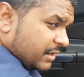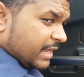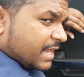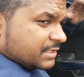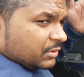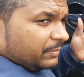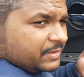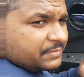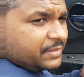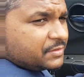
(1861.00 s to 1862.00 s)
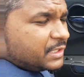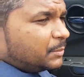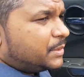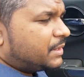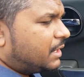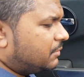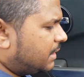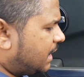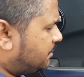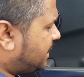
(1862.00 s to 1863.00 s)
Guys, hopefully this video has helped you
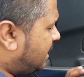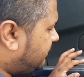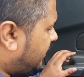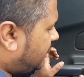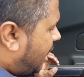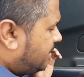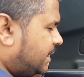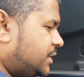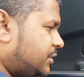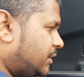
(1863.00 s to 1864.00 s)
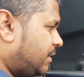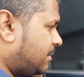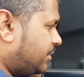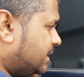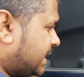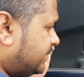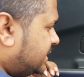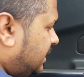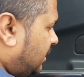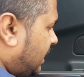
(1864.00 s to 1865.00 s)
out. Not a very common issue in the Grand Prix. I haven't
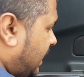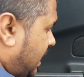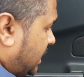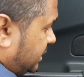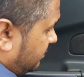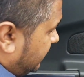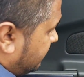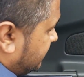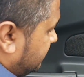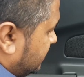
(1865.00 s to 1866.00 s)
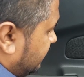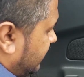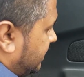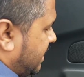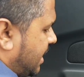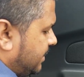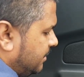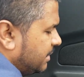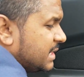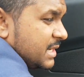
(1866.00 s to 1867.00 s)
seen, actually, I really haven't seen much of any of them
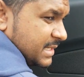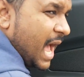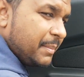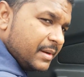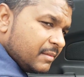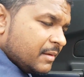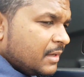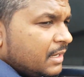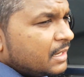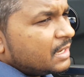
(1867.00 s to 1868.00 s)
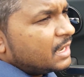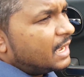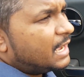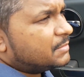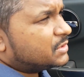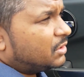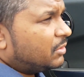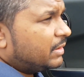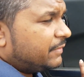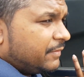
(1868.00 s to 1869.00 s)
happening, but it does happen.
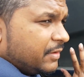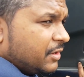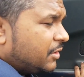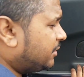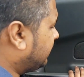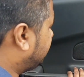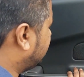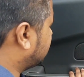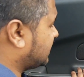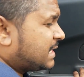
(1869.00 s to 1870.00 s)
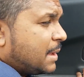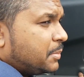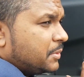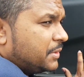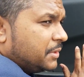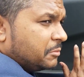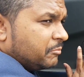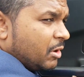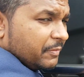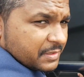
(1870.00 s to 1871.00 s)
So if if this has happened with you,
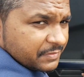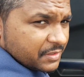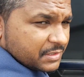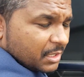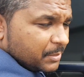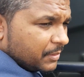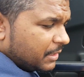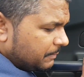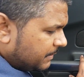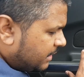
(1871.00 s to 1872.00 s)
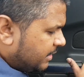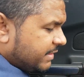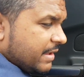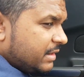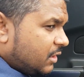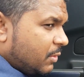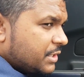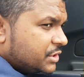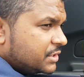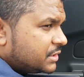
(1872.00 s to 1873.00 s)
hopefully this video has helped you out. If you have any
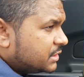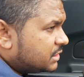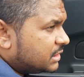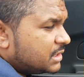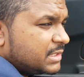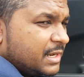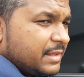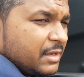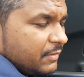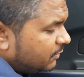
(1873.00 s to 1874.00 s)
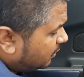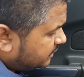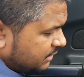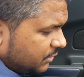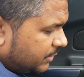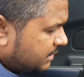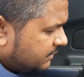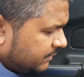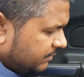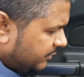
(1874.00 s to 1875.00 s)
questions, concerns, anything, of course, as
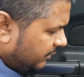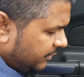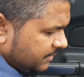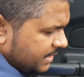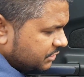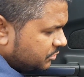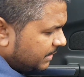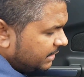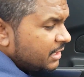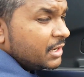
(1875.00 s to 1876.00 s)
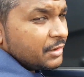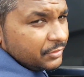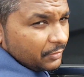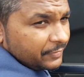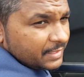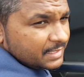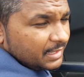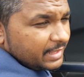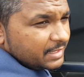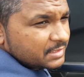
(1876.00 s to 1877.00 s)
always, feel free to message me. Don't forget to
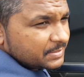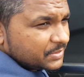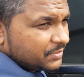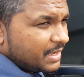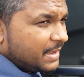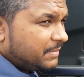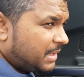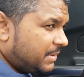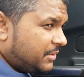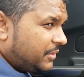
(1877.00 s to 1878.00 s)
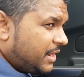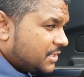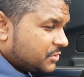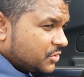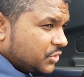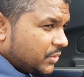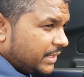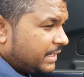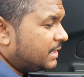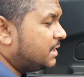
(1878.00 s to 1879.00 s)
like and subscribe. Let me know you guys are
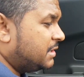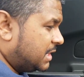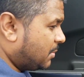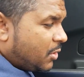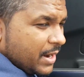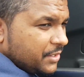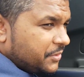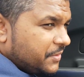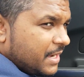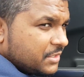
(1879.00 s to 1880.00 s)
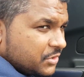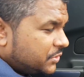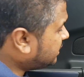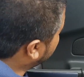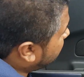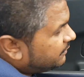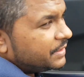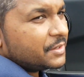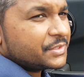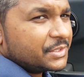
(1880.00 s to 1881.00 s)
enjoying it. The more I know you guys enjoy it, the more
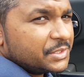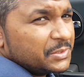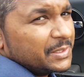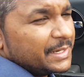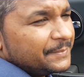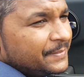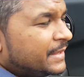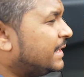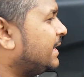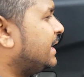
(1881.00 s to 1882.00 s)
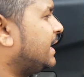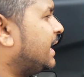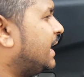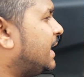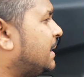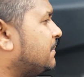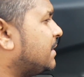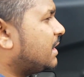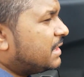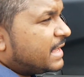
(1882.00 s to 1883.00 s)
videos I'll do, right?
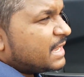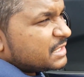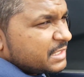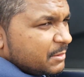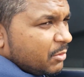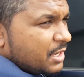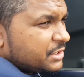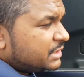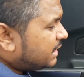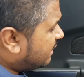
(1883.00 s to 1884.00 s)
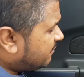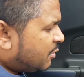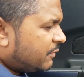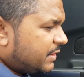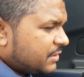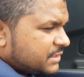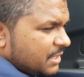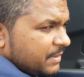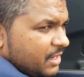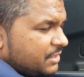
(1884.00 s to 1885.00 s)
Other than that, just keep watching. I have more videos
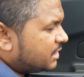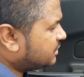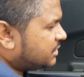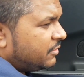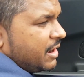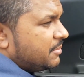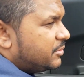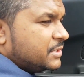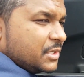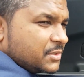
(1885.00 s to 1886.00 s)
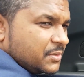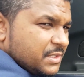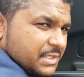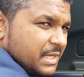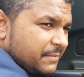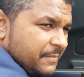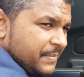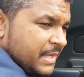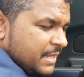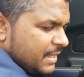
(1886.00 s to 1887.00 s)
coming on, not just on Grand Prix, all sorts of stuff.
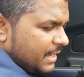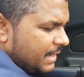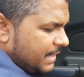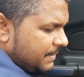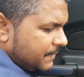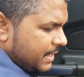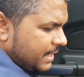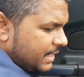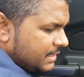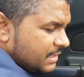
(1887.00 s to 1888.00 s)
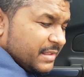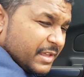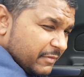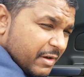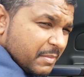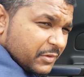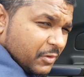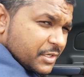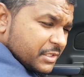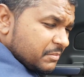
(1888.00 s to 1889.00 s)
And thank you very much for
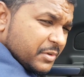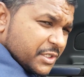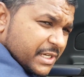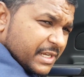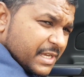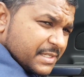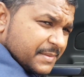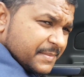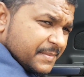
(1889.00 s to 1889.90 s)
watching. Appreciate it, guys.